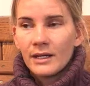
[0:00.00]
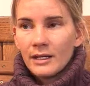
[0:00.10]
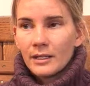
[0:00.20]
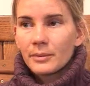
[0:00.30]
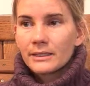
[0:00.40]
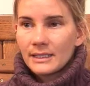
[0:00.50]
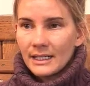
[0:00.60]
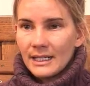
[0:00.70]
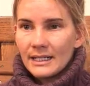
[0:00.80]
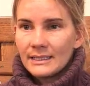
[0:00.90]
But the
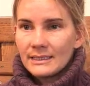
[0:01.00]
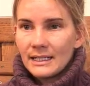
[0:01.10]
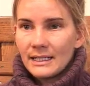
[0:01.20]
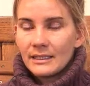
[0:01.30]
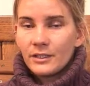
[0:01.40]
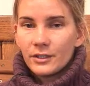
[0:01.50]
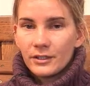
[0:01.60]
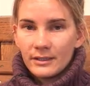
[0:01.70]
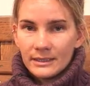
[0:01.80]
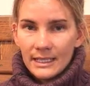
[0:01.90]
con is, again, that
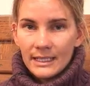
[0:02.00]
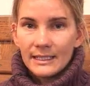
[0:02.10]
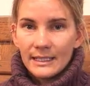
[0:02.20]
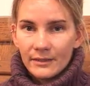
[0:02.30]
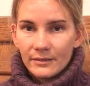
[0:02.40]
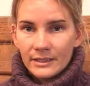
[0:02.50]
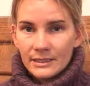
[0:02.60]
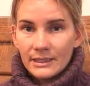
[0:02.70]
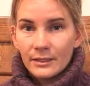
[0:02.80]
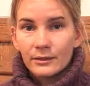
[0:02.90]
you're taking that risk
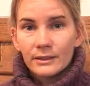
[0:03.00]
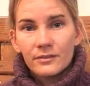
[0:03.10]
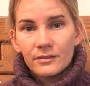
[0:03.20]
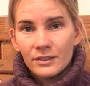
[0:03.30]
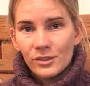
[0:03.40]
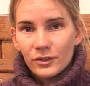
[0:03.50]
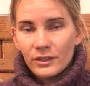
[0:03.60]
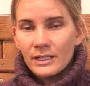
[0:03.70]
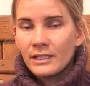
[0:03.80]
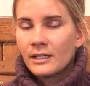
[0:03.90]
not only of
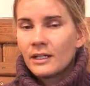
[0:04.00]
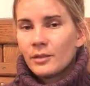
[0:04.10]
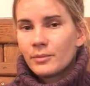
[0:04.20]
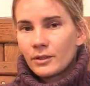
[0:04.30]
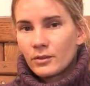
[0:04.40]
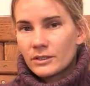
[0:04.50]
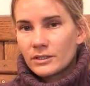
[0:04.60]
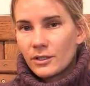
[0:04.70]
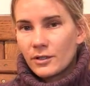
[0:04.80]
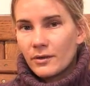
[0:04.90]
injury, but
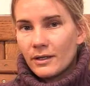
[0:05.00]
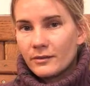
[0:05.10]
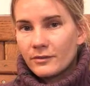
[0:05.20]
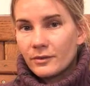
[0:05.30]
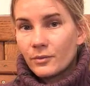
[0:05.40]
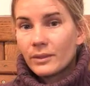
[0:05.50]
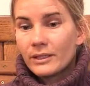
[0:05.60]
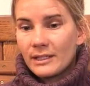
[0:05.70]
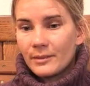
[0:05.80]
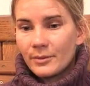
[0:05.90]
also of what
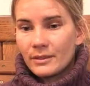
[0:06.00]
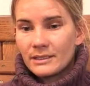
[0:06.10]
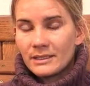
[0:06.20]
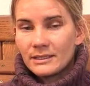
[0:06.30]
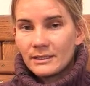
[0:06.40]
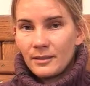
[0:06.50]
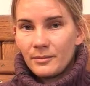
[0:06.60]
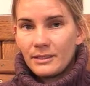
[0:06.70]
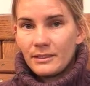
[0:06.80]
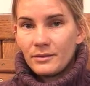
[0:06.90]
that person is going to
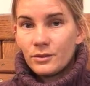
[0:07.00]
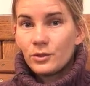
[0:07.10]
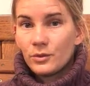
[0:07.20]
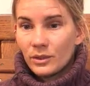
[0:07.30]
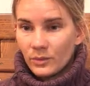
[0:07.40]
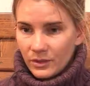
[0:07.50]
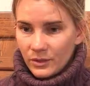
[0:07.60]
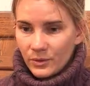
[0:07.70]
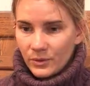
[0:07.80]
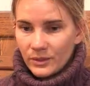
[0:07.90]
be doing with your
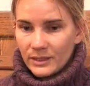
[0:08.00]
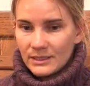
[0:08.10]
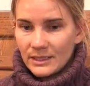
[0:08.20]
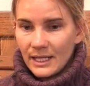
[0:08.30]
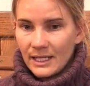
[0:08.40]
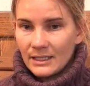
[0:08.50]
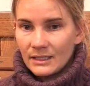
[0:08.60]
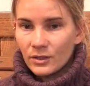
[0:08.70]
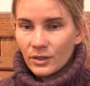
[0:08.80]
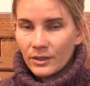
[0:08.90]
horse, and
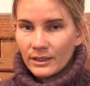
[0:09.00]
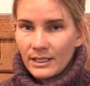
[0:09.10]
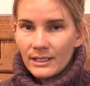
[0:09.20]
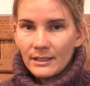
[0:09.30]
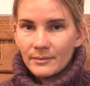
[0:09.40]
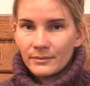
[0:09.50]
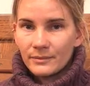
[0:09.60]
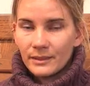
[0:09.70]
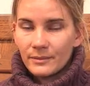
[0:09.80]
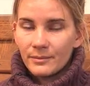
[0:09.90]
are they
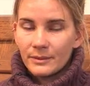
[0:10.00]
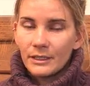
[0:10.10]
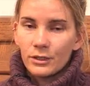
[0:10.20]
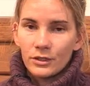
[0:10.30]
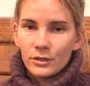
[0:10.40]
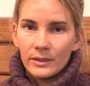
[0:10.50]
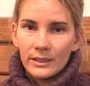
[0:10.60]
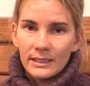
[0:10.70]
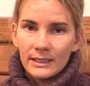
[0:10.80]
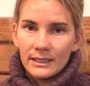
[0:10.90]
going to potentially do
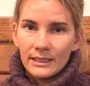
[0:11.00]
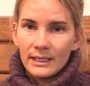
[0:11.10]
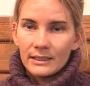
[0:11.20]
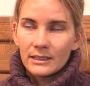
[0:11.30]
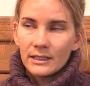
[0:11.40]
anything that